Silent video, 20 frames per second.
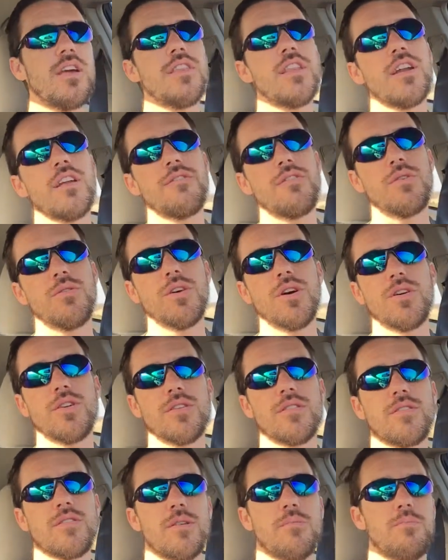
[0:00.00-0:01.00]
then if you
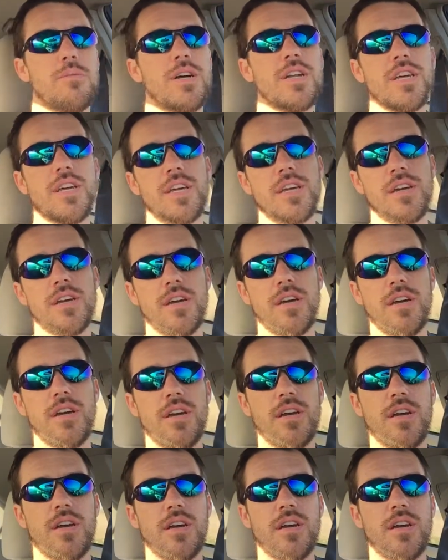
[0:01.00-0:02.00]
notice, the money
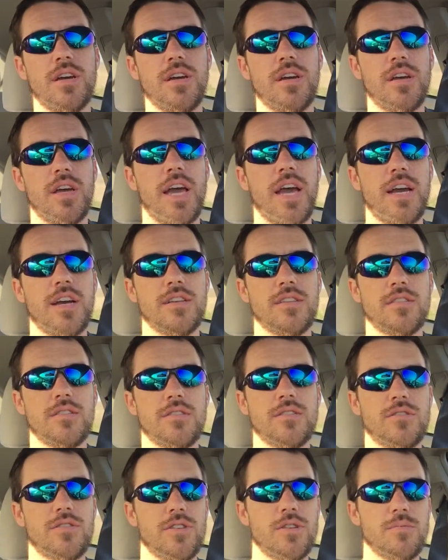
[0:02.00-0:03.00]

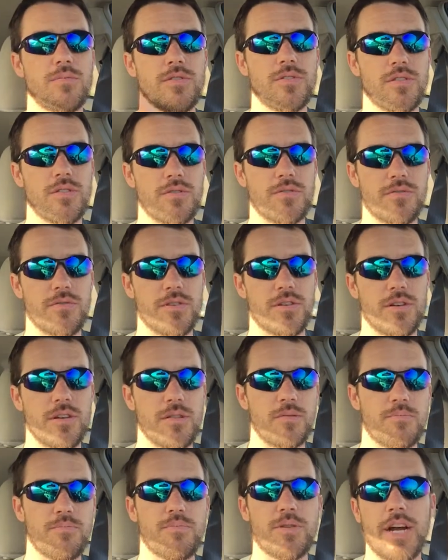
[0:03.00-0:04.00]
as terms of
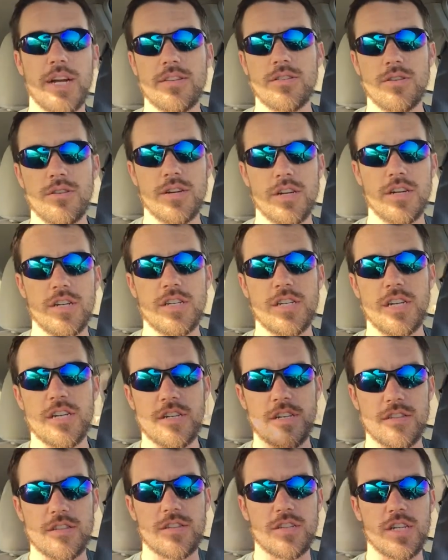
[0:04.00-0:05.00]
practical
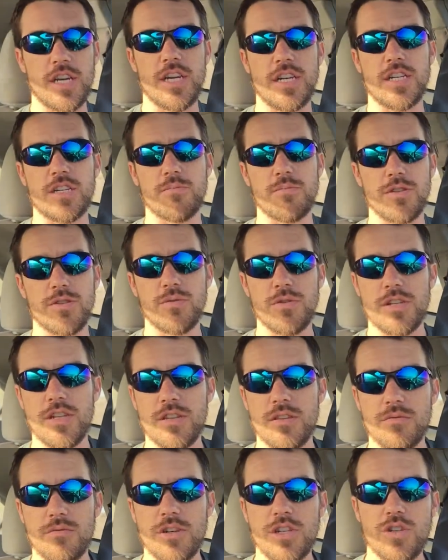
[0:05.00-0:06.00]
energetic exchange between
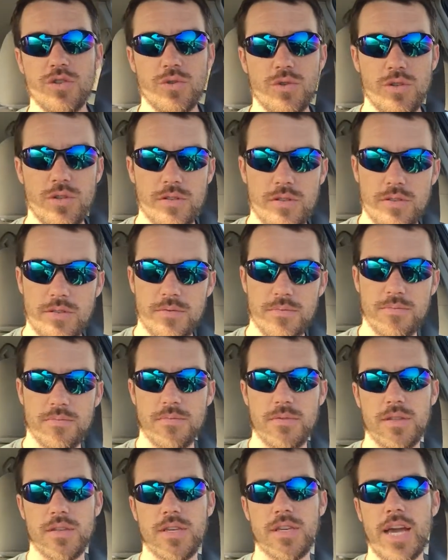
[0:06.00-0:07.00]
individuals
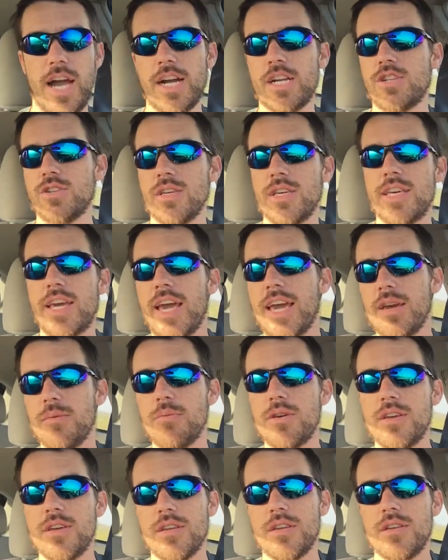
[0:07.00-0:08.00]
actually came
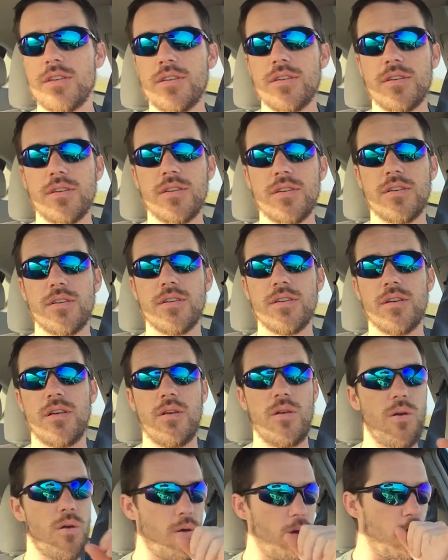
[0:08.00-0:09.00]
in
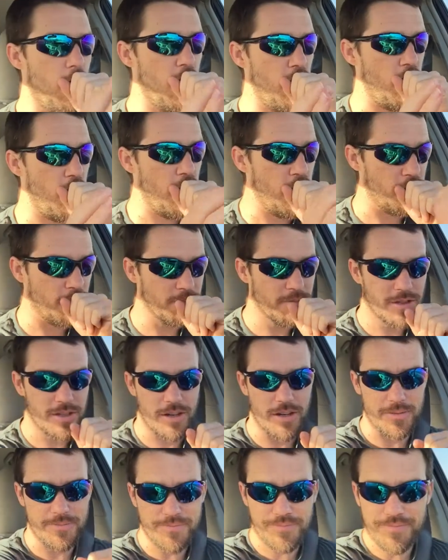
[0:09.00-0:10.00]

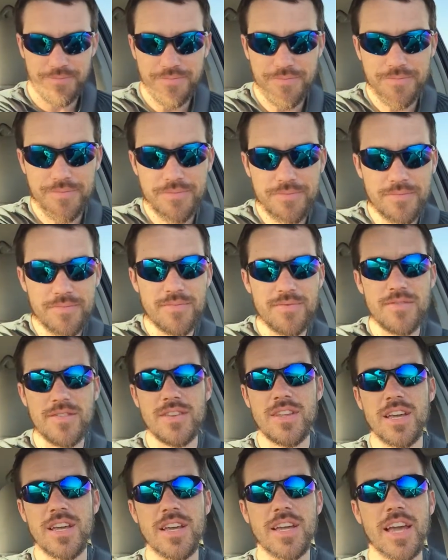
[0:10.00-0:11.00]
sorry,
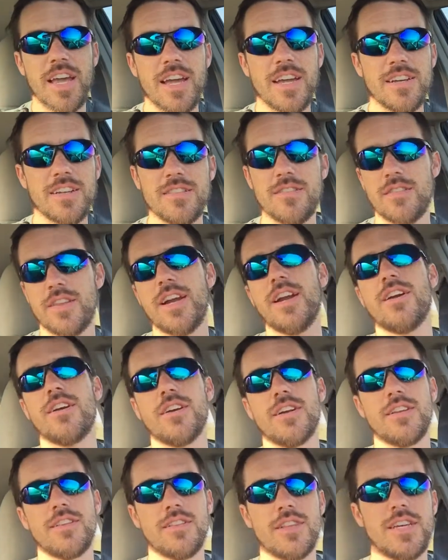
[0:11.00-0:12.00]
and is there
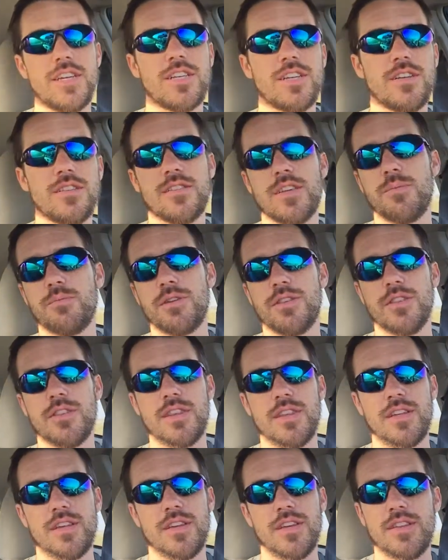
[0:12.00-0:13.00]
in Lichess. I
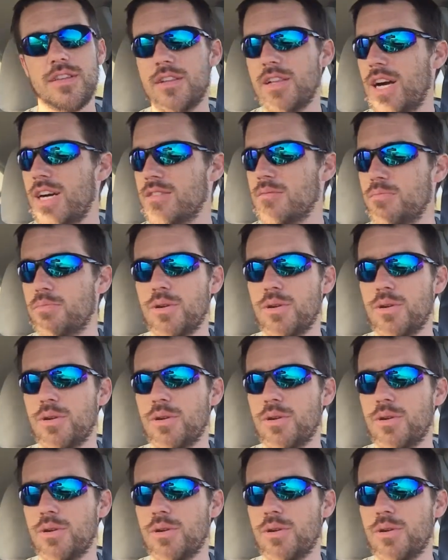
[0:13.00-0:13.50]
mean, in the last